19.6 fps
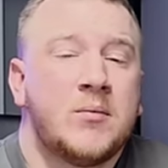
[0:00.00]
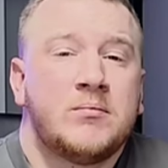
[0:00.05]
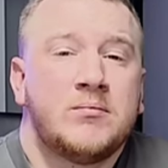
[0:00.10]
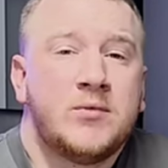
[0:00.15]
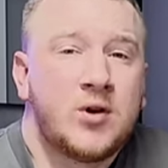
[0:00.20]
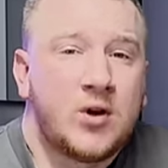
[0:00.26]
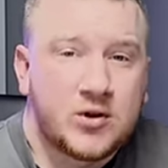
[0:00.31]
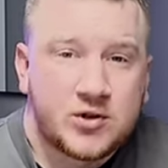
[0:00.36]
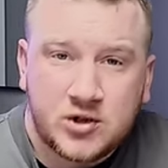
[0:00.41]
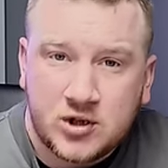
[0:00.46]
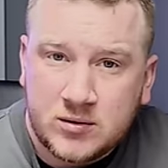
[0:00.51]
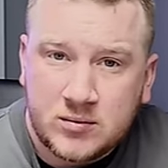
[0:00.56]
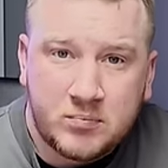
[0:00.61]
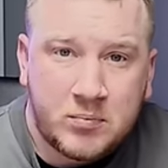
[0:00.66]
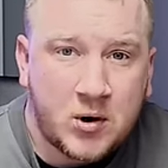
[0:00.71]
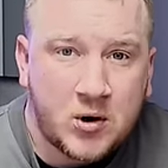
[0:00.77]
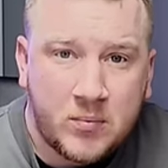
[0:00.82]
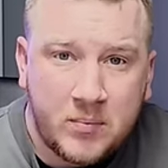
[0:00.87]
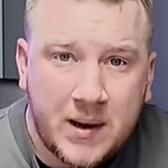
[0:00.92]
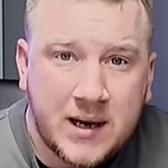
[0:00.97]
not just a
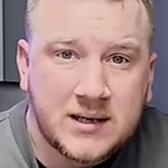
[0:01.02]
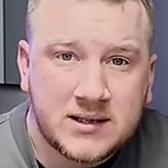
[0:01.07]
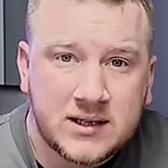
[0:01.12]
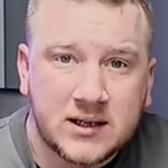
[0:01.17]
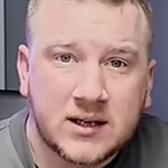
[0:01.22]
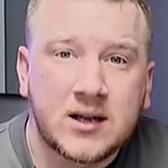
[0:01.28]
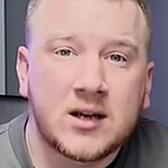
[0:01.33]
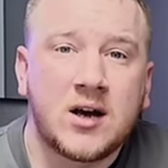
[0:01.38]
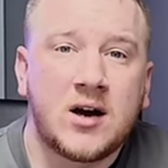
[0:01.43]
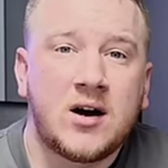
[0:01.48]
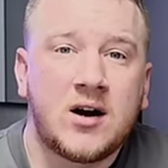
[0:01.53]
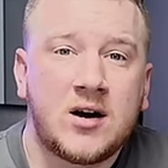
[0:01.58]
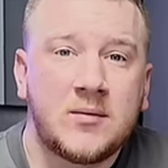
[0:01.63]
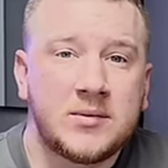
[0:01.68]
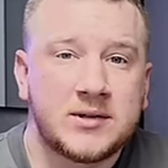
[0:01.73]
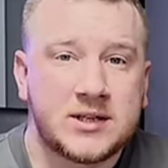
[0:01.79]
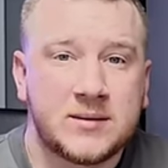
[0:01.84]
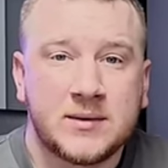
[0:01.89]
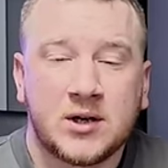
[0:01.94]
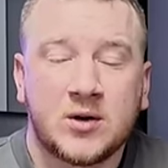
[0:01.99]
bog basic car,
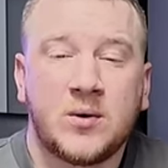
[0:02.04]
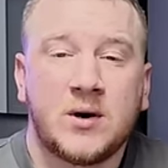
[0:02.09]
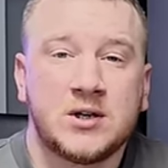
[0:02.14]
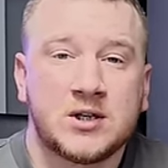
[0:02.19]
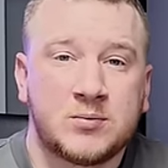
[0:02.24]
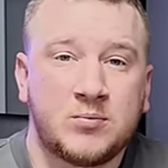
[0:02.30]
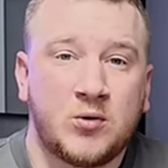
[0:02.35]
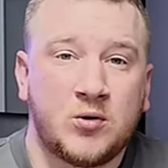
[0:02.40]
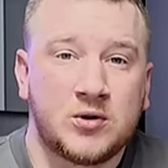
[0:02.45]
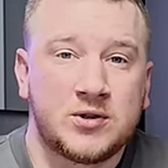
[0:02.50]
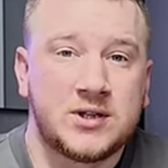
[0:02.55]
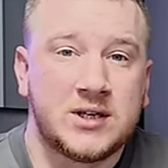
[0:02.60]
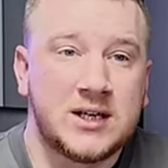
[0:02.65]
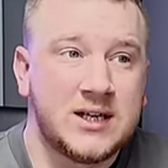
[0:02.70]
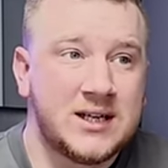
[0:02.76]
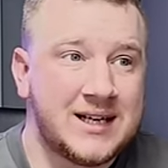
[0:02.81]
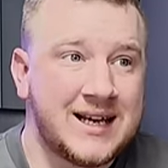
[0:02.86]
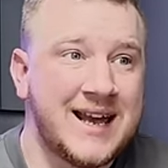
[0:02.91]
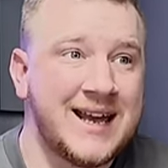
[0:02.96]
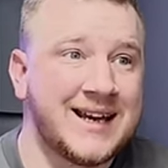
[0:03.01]
but something quite
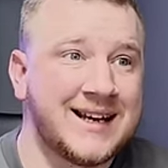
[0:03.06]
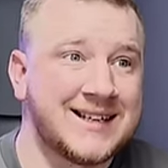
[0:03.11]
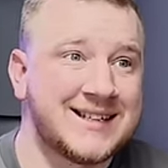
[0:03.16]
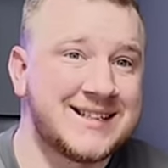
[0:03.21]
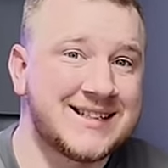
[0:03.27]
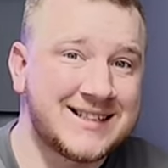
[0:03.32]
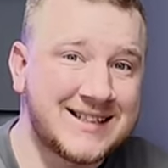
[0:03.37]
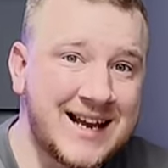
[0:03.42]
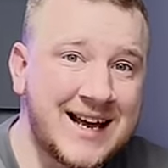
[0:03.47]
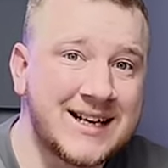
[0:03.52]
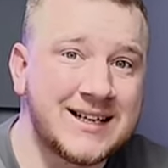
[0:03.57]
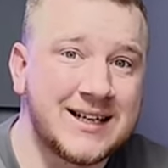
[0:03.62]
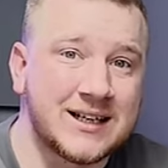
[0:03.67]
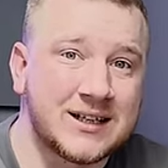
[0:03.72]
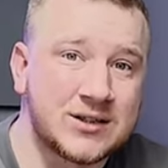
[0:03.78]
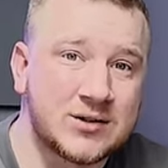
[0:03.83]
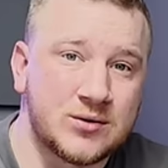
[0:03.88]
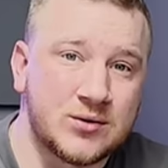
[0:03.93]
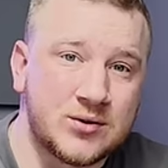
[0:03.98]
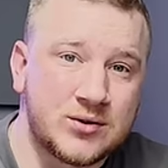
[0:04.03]
sporty, getting a standard
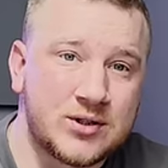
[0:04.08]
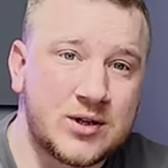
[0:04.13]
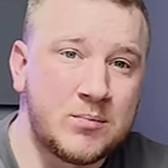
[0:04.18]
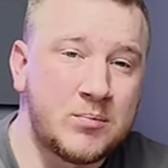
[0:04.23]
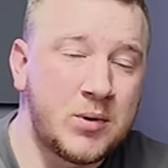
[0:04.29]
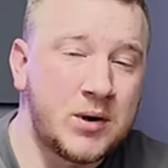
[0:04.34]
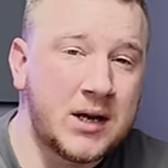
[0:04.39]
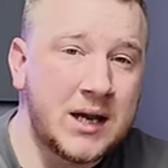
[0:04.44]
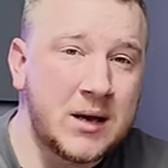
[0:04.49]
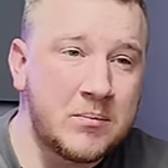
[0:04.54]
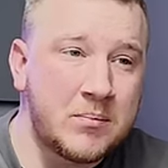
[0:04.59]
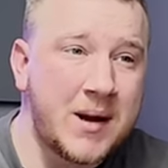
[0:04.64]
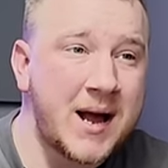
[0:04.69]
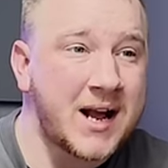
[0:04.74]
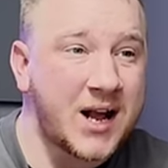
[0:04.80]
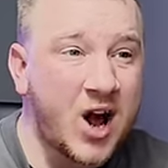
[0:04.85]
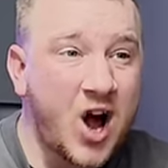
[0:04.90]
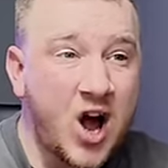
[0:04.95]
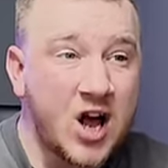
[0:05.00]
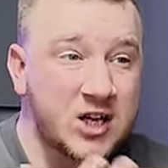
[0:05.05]
exhaust and putting it
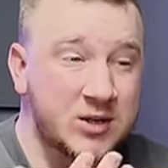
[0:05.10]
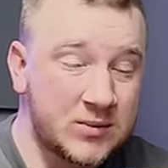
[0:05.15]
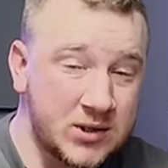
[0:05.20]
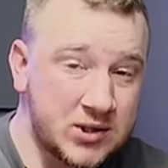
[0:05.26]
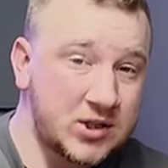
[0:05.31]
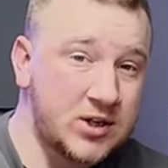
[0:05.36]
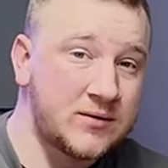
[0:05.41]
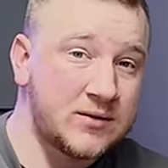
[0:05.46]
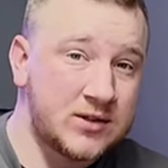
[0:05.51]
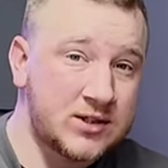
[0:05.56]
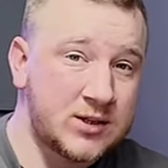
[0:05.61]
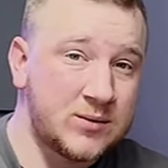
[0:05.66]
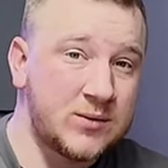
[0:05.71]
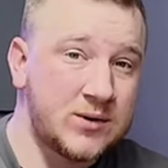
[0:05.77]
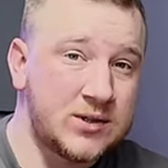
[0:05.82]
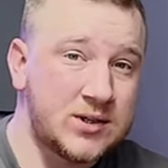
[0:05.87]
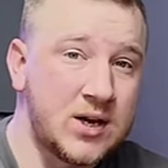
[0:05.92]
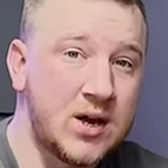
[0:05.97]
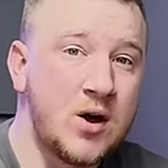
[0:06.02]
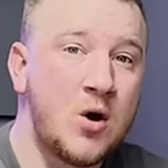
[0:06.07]
back, especially after
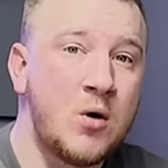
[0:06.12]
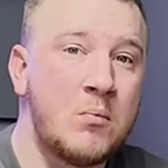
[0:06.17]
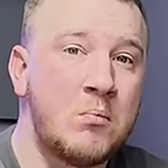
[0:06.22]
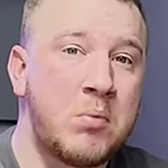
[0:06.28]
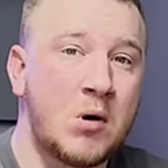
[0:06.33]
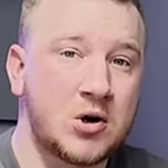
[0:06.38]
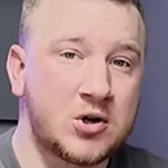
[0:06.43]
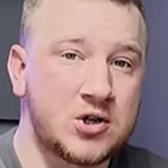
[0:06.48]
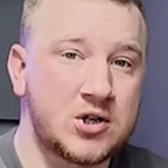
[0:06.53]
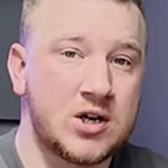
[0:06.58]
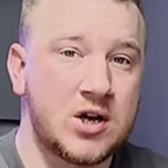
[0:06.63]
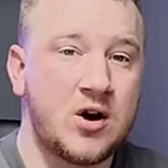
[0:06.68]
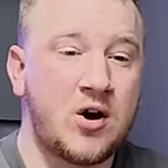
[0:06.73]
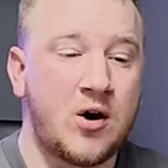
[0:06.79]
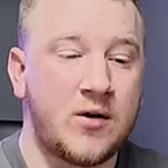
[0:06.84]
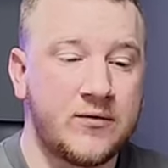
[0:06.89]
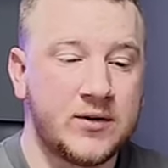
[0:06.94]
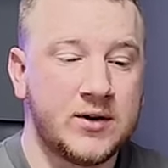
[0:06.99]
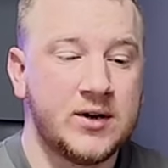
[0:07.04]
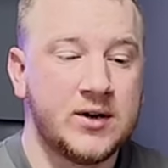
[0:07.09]
someone's bodged it
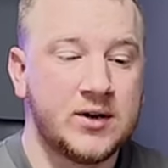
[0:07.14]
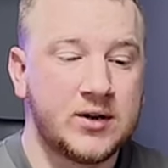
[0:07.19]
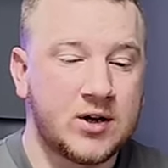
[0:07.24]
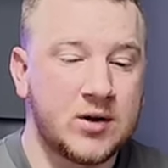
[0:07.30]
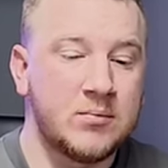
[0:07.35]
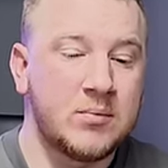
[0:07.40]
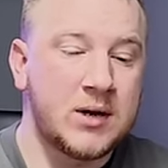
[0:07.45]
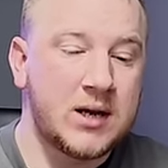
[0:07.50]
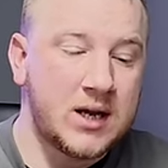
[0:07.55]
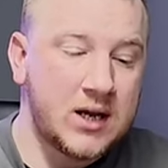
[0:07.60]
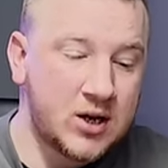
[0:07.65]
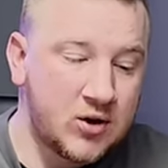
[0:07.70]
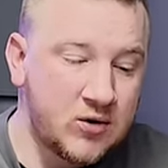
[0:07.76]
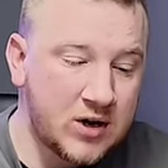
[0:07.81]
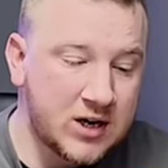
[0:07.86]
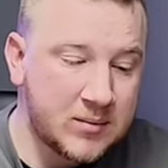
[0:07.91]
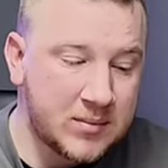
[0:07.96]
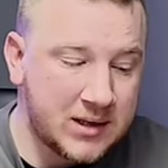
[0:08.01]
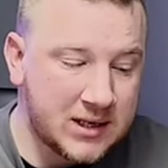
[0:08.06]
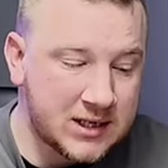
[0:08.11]
off, can be
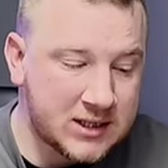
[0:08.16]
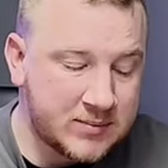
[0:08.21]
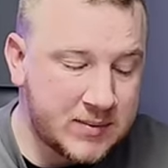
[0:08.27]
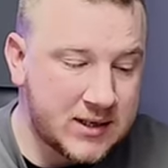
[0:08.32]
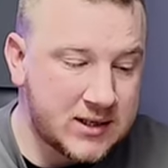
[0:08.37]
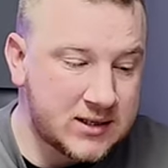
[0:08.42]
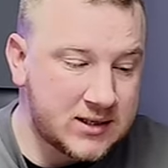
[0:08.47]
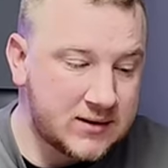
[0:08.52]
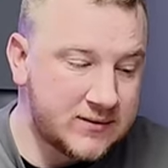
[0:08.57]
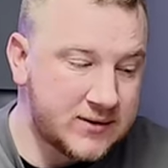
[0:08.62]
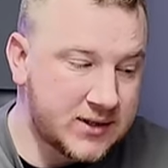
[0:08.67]
incredibly expensive.